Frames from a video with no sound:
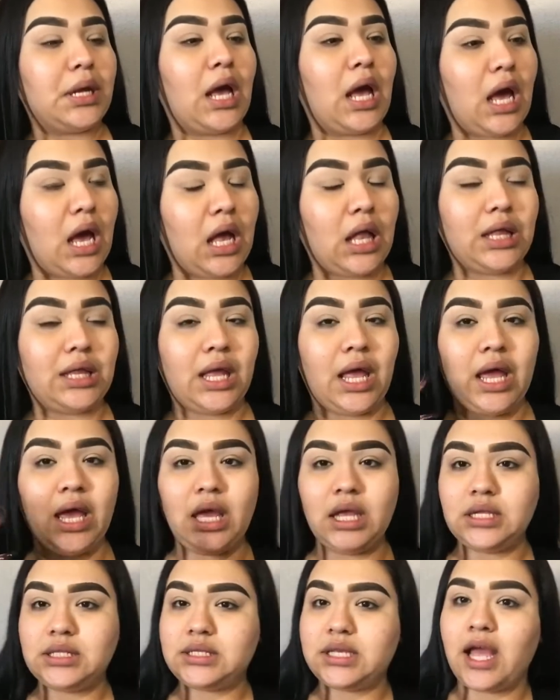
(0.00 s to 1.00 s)

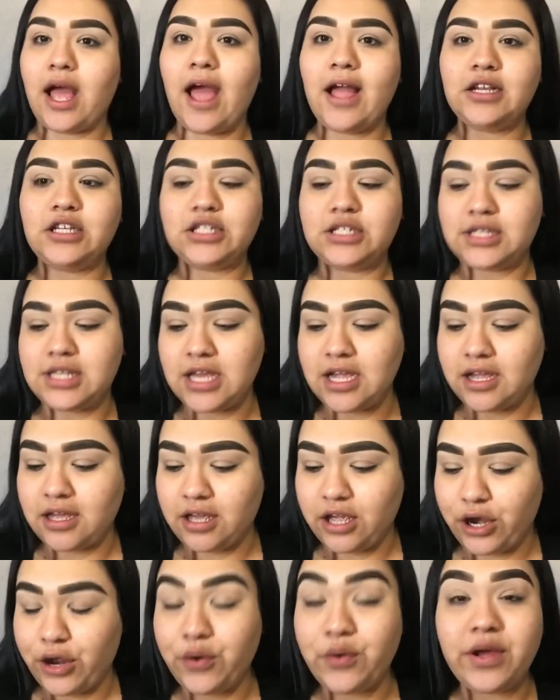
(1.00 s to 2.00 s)
highlight. I just think,
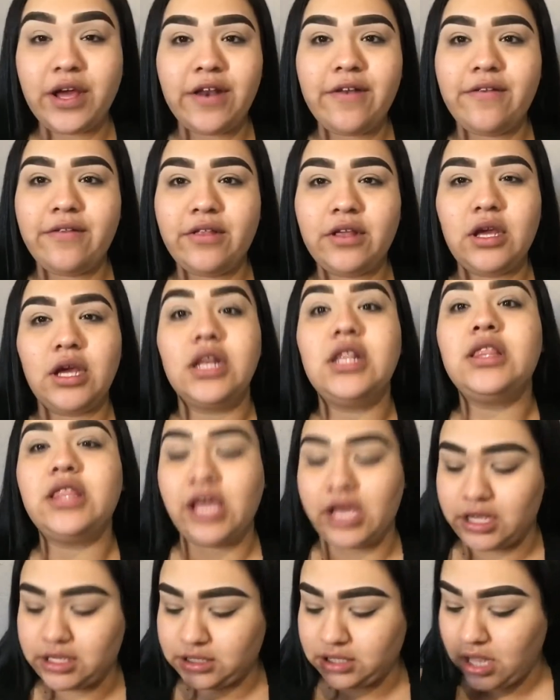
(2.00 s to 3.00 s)
you know, good
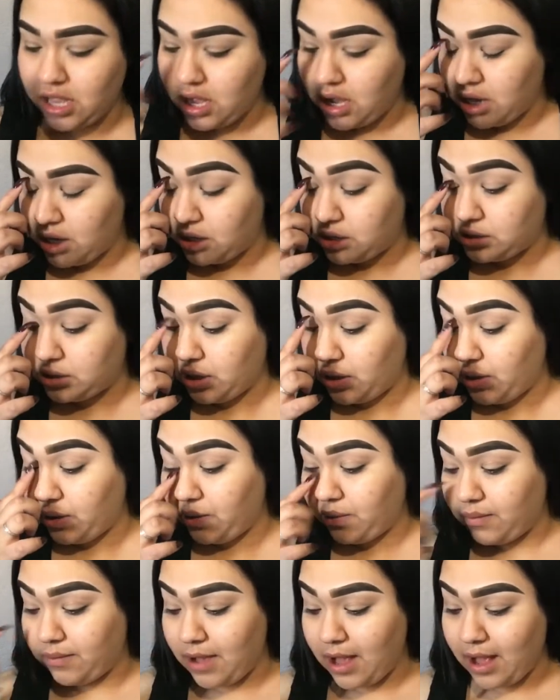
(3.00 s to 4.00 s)
things.
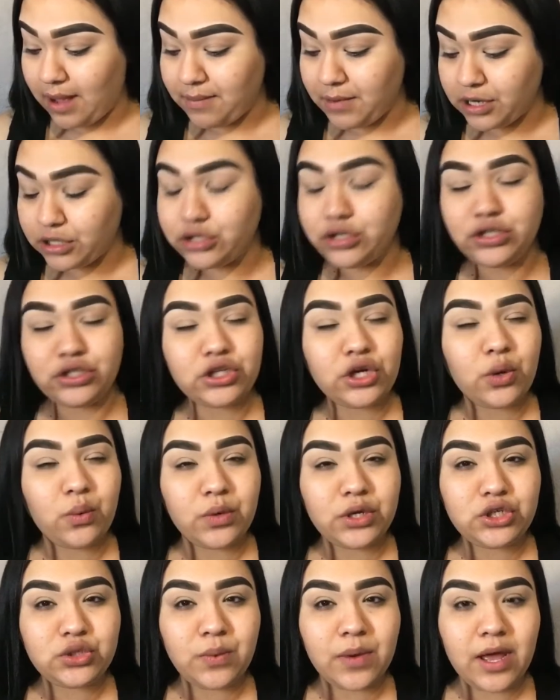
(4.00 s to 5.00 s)
So I'm not too sure
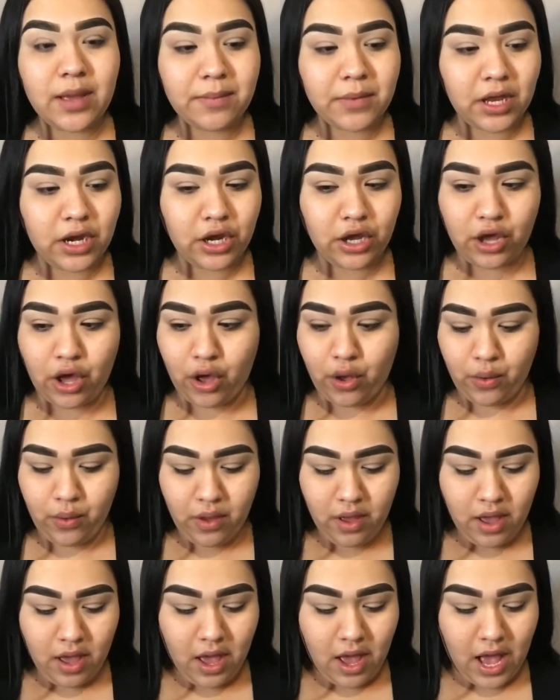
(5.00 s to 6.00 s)
which way I'm gonna go.
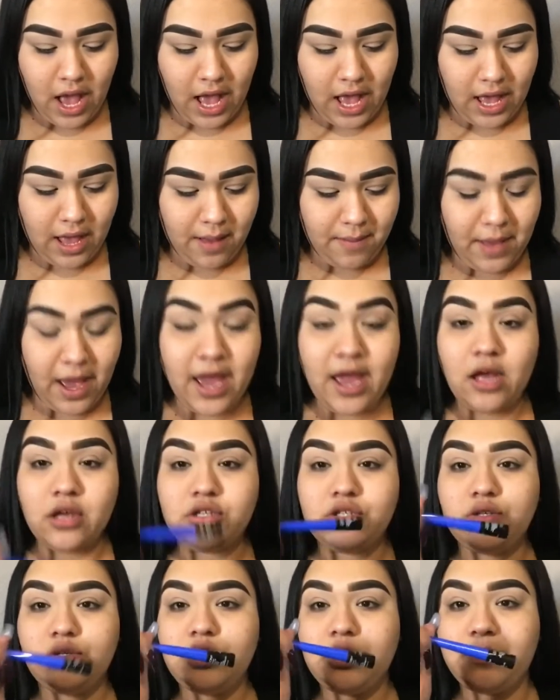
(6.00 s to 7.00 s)
I
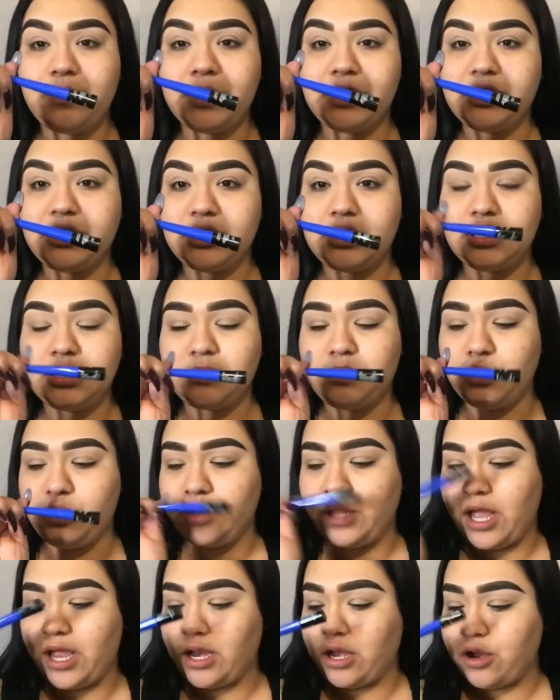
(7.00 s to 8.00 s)
also did purchase this blue
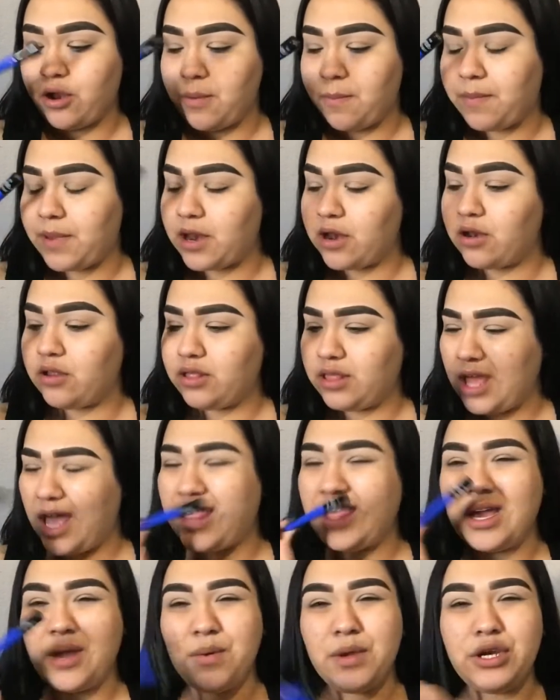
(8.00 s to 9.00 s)
liner, but I
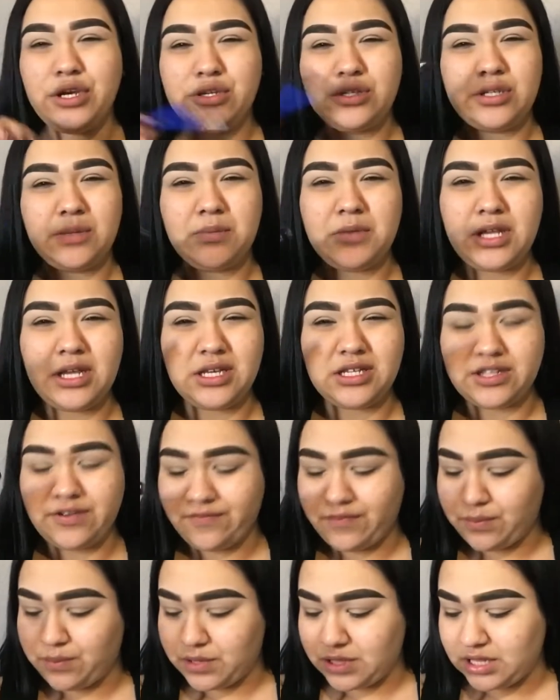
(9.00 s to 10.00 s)
think I want to do something
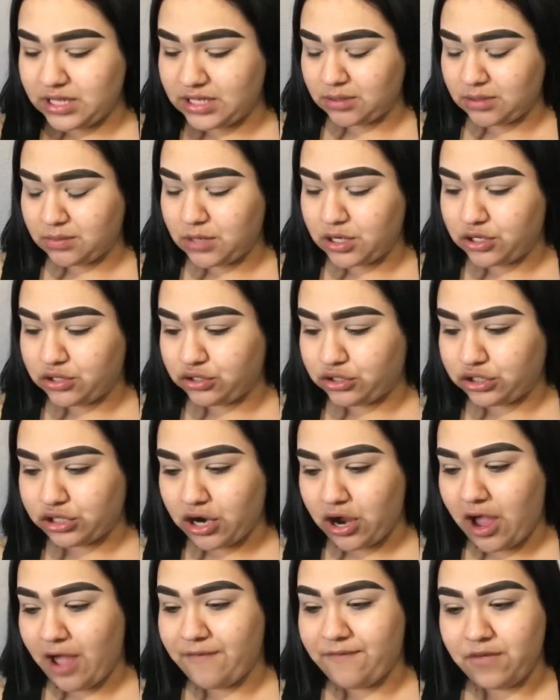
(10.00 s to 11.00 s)
different with I'm not too
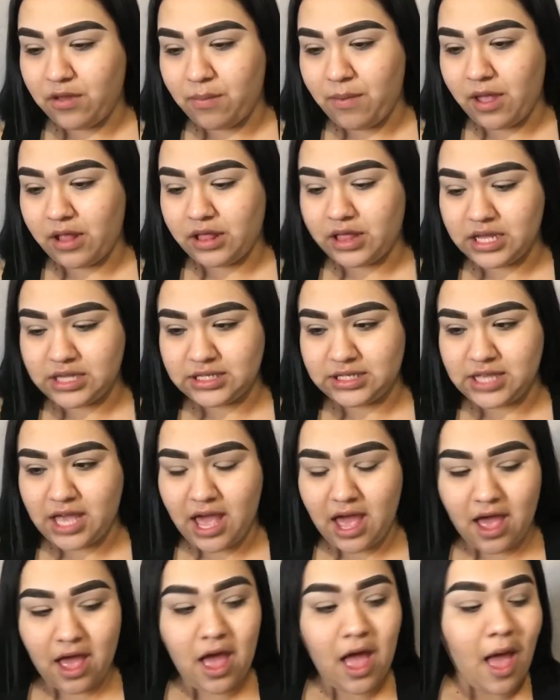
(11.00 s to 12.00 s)
sure how I feel about this
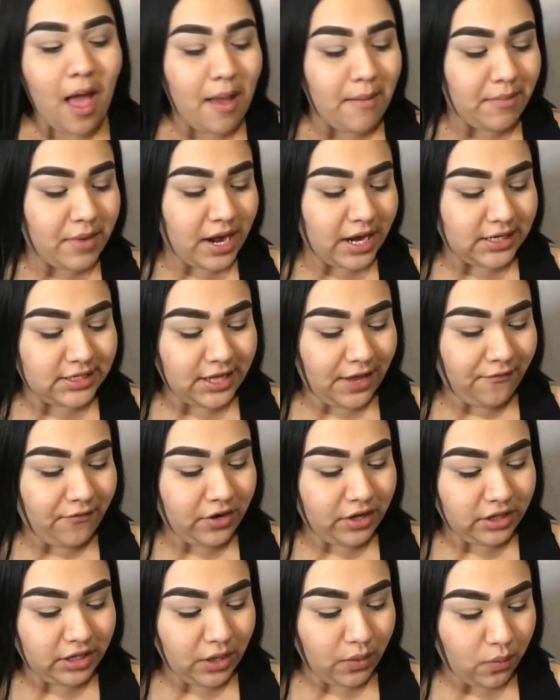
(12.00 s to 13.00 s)
yet, but I'm
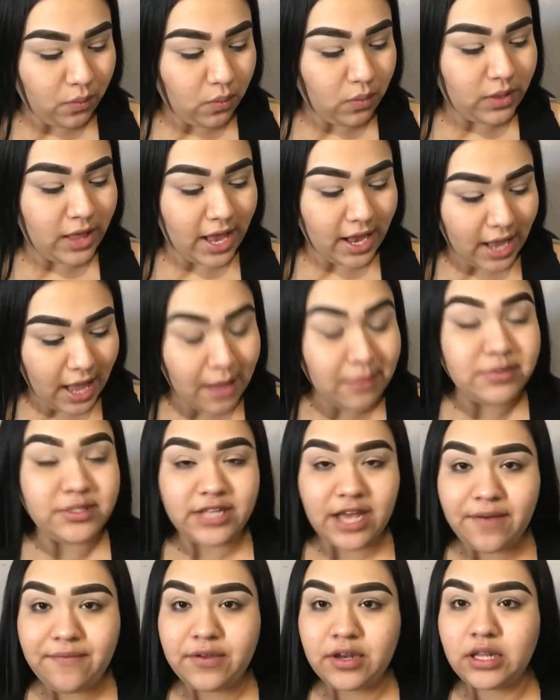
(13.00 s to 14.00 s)

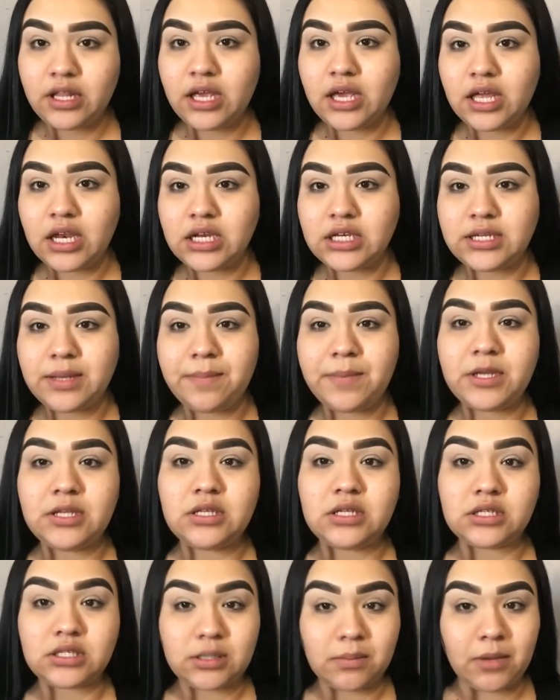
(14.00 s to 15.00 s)
definitely gonna dip
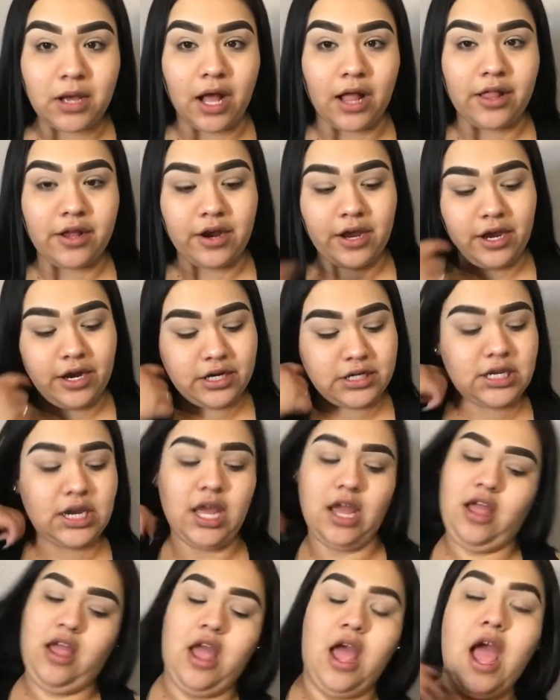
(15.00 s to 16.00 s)
into some color here
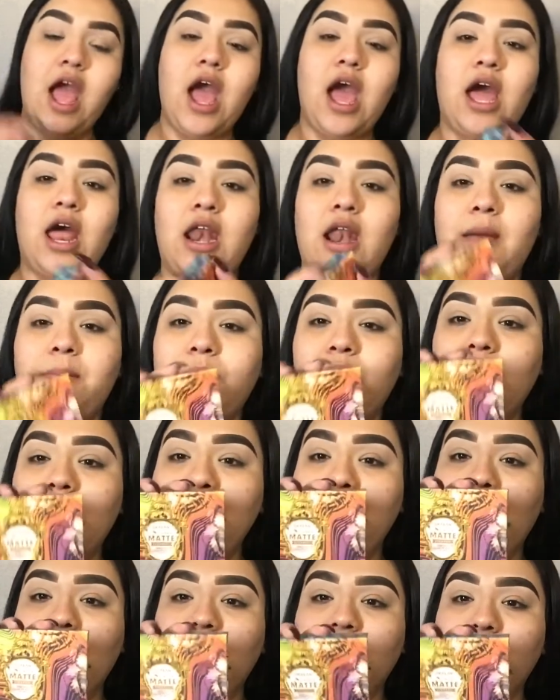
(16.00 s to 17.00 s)
today. But I'm
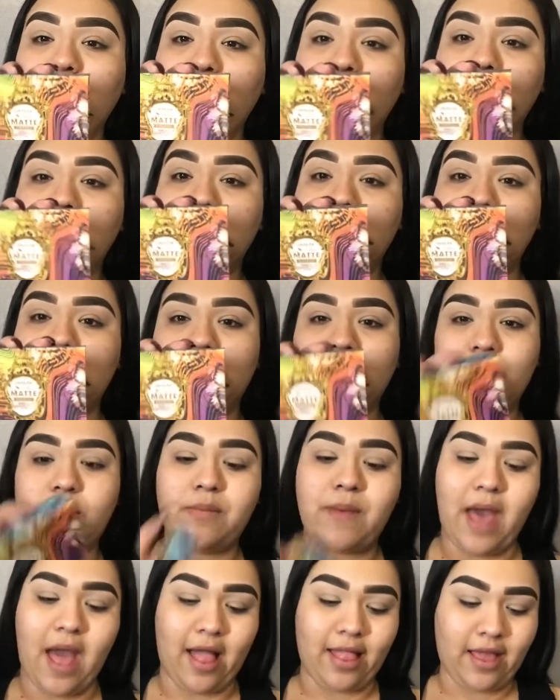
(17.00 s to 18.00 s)
gonna mainly use this
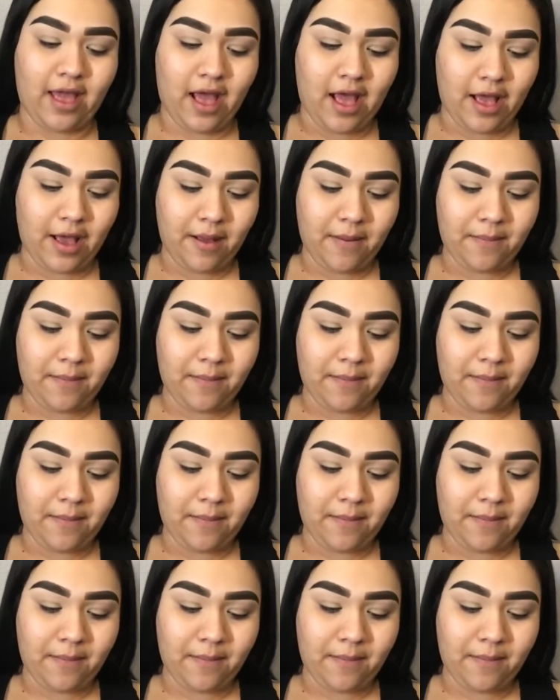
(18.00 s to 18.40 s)
little palette.